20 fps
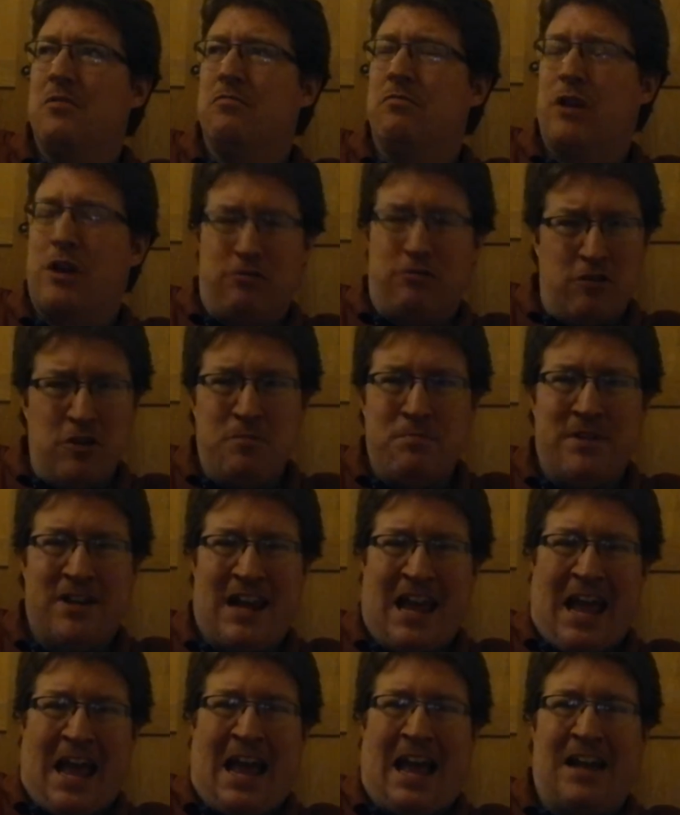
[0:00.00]

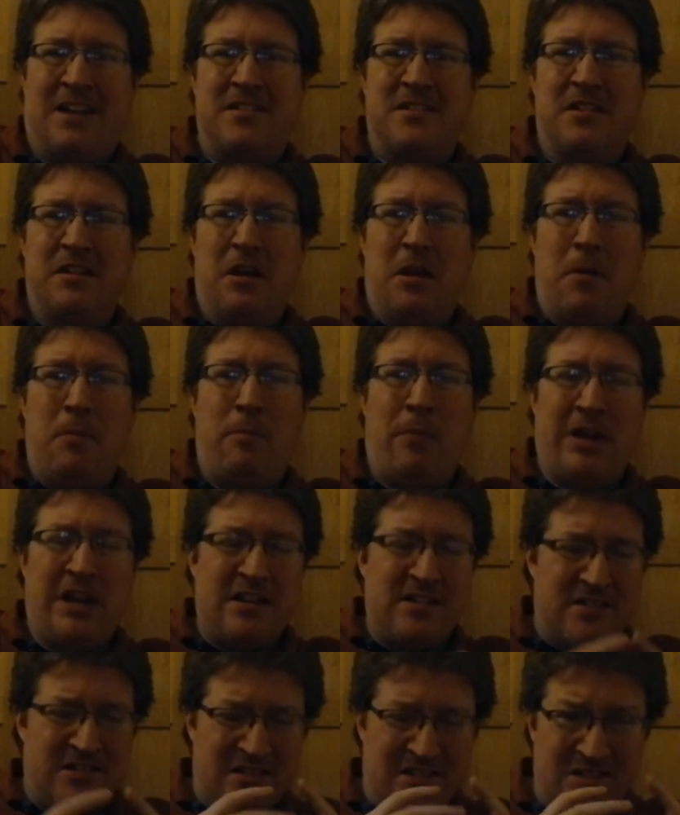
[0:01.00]
recruitment ad, but
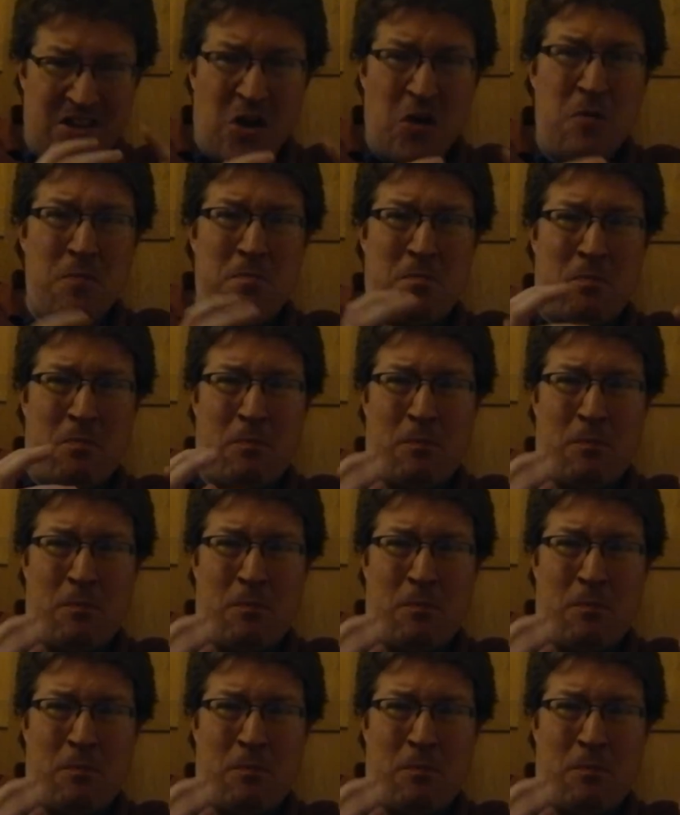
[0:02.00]
it's so